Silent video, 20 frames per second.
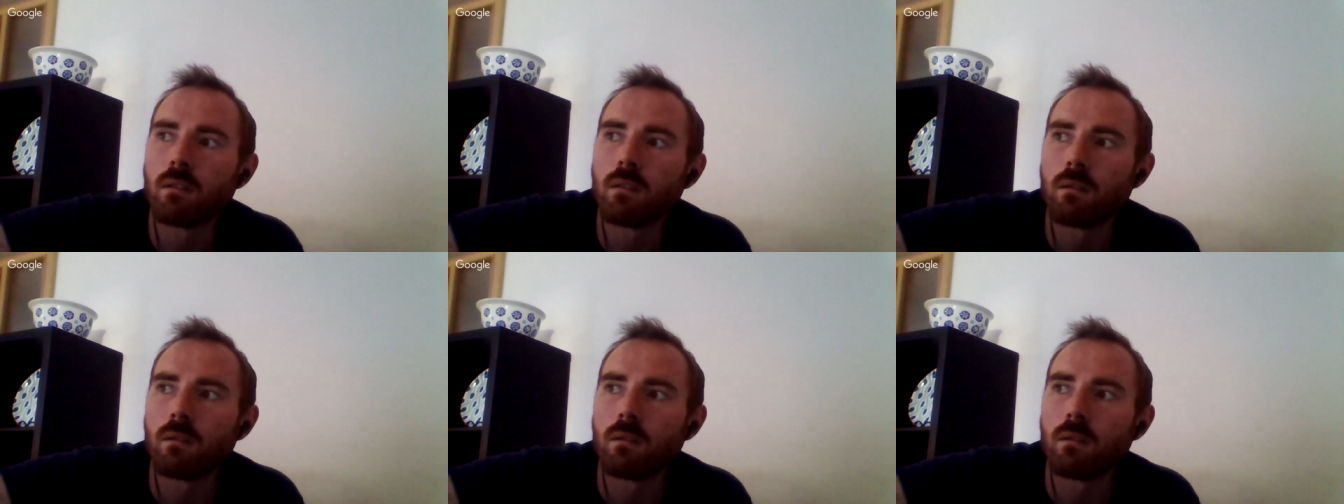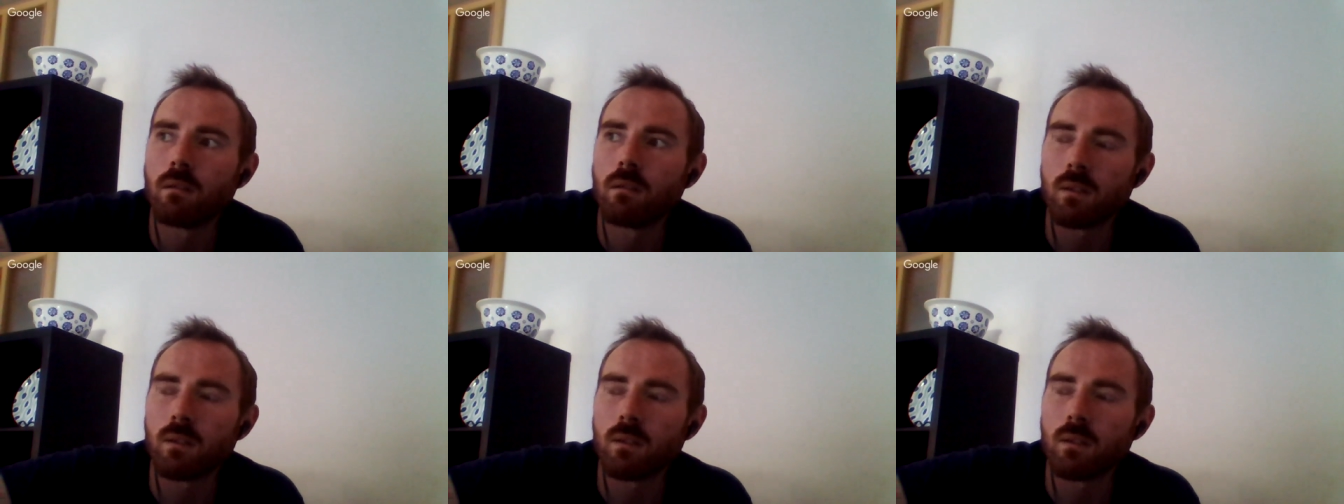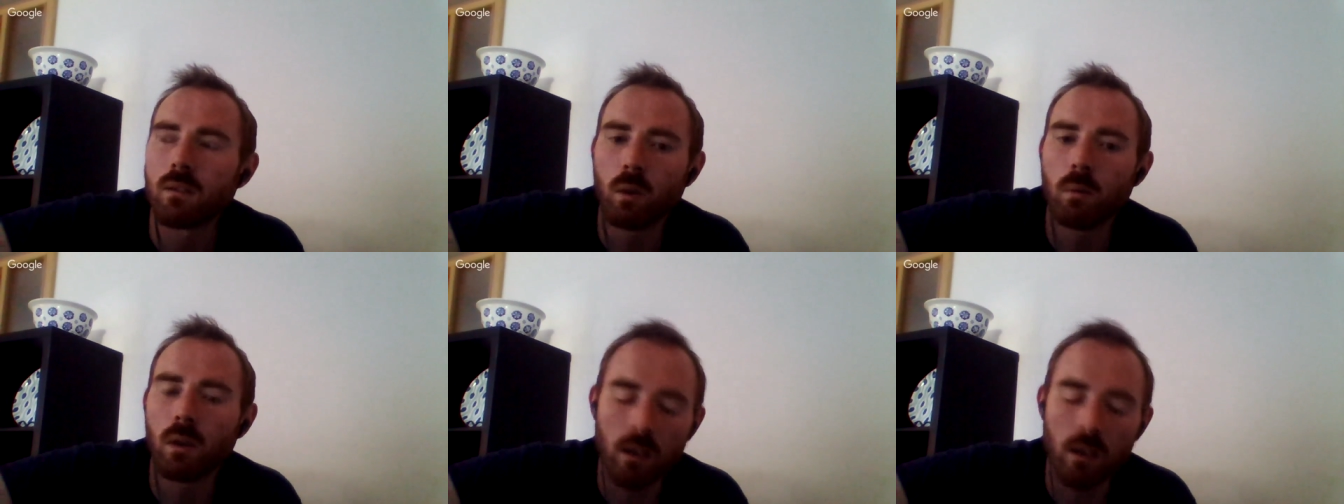There's one
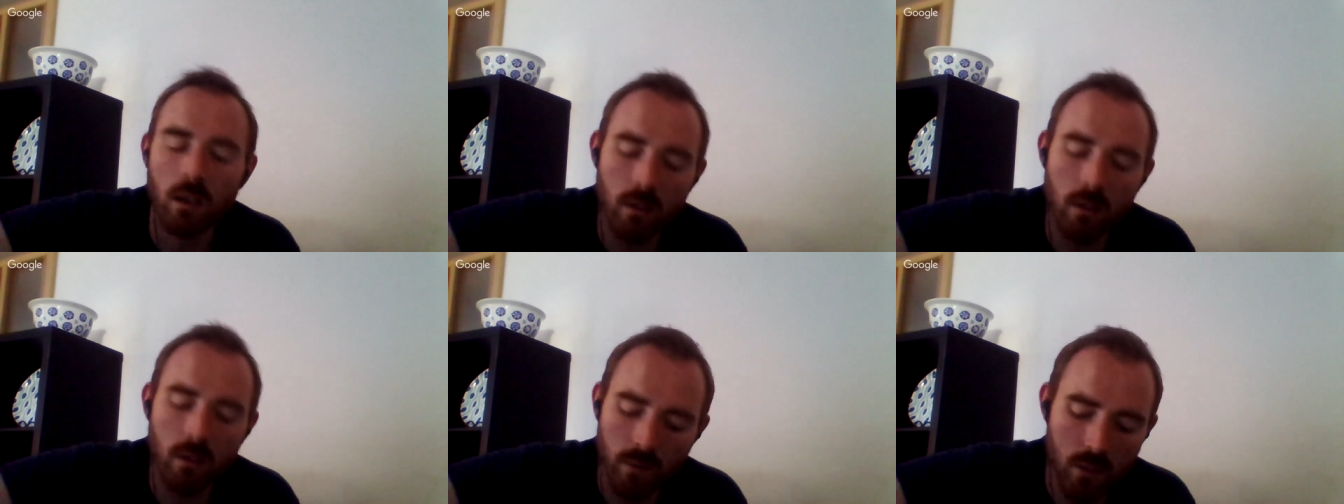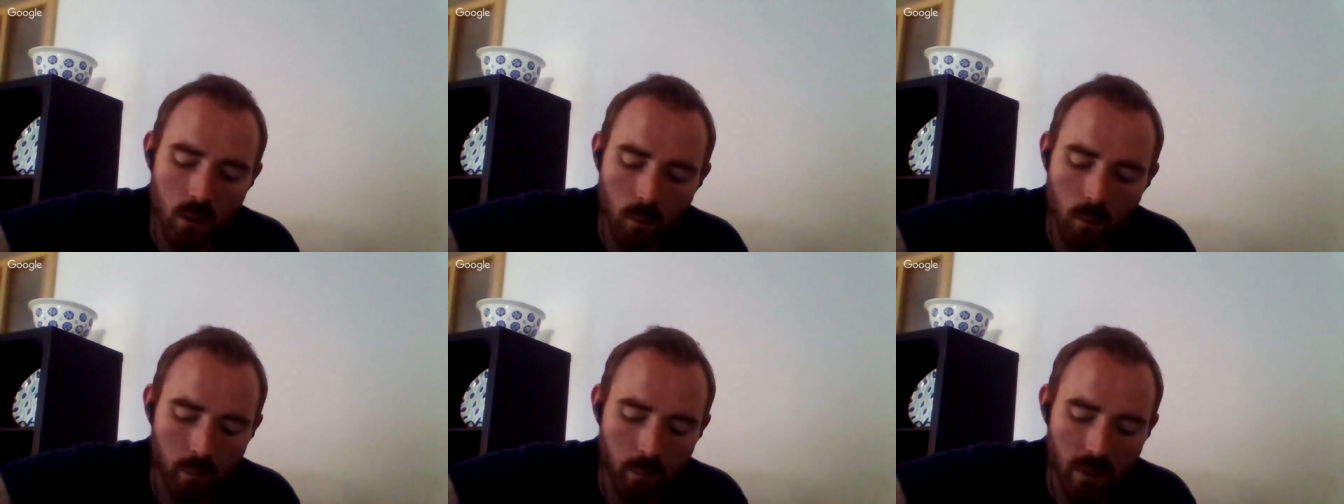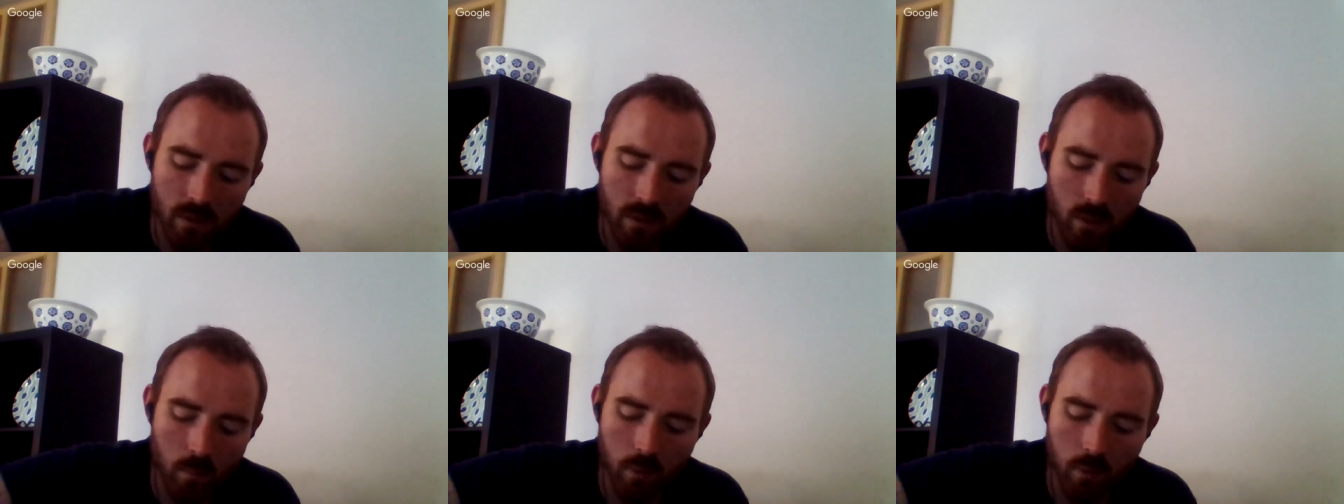an individual piece of
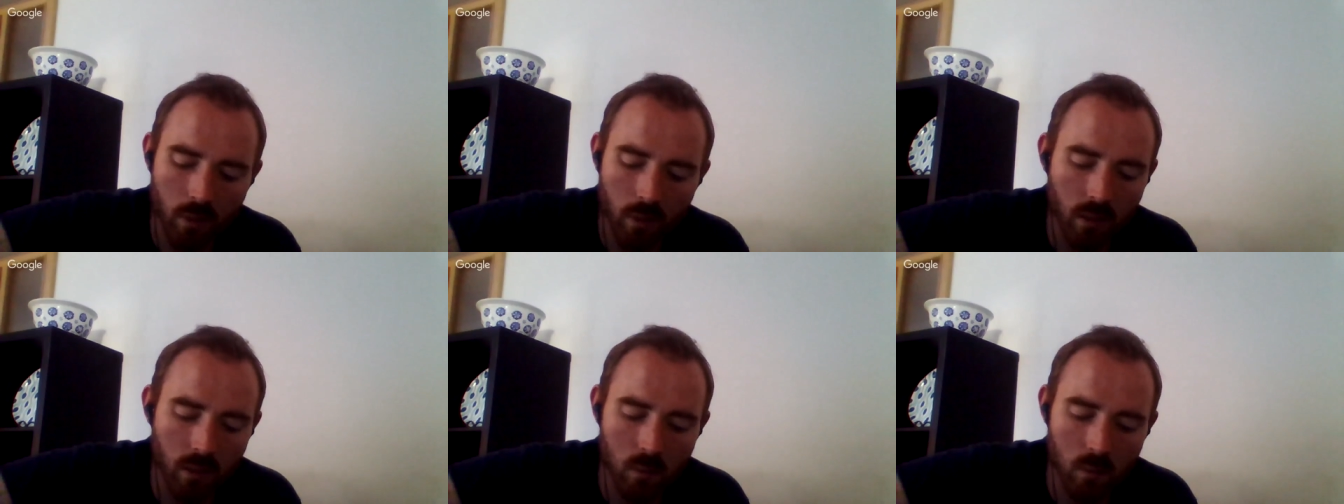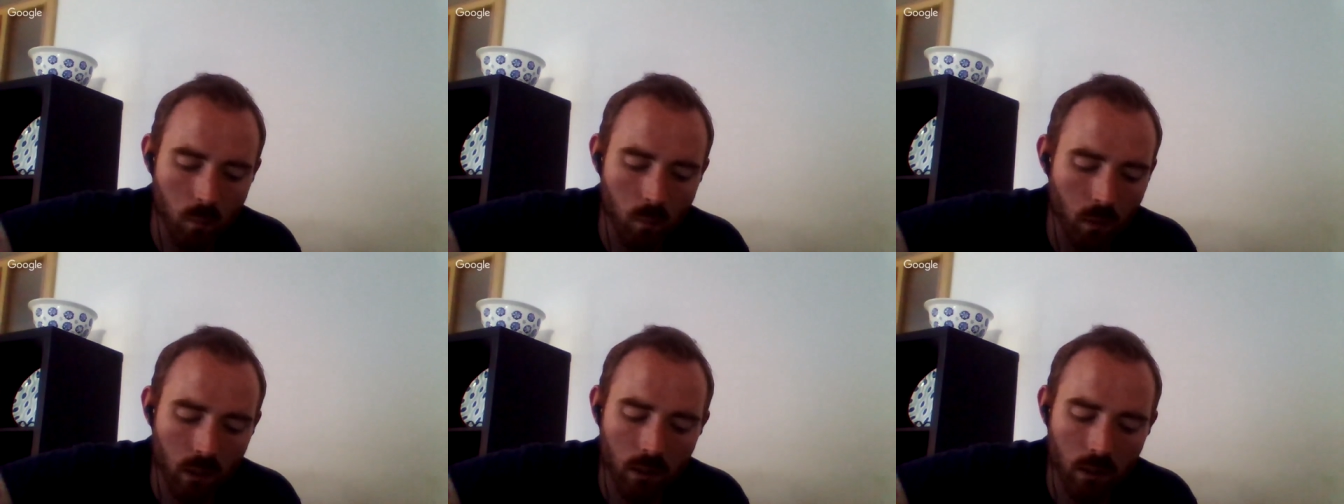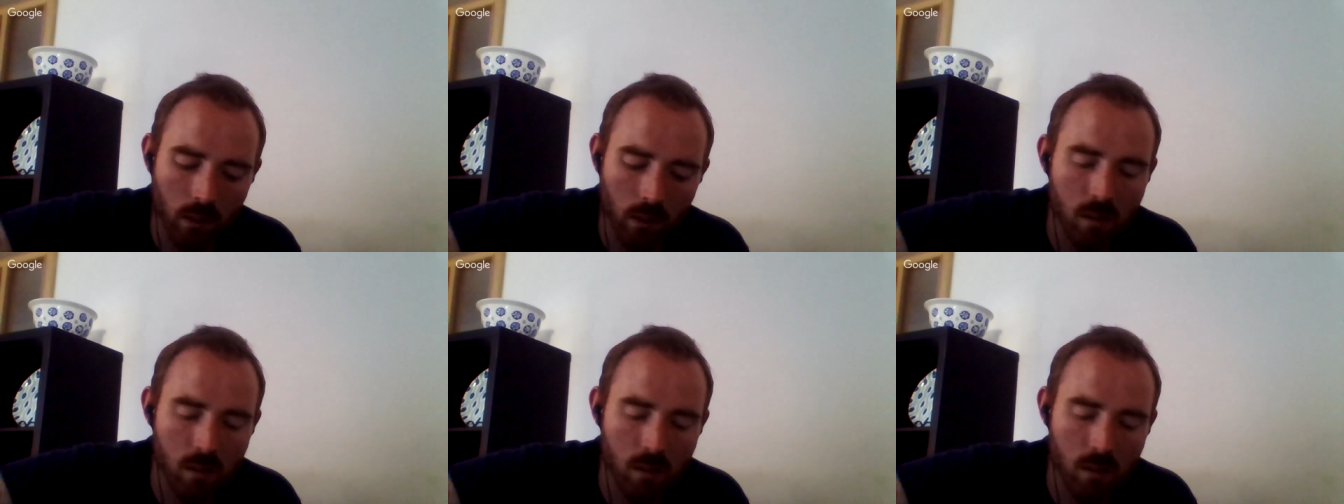brilliance will
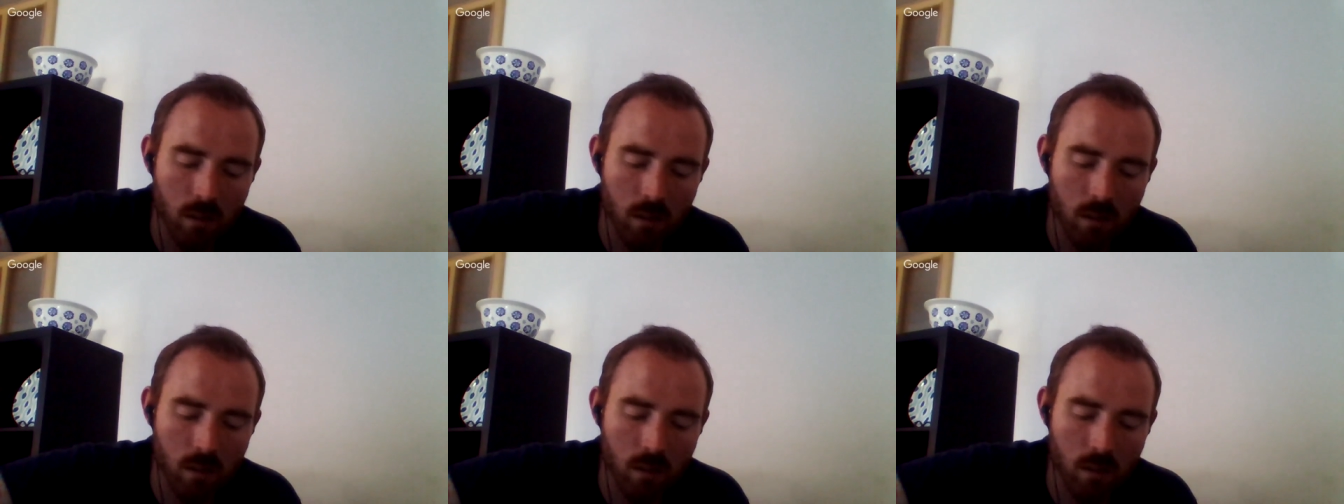not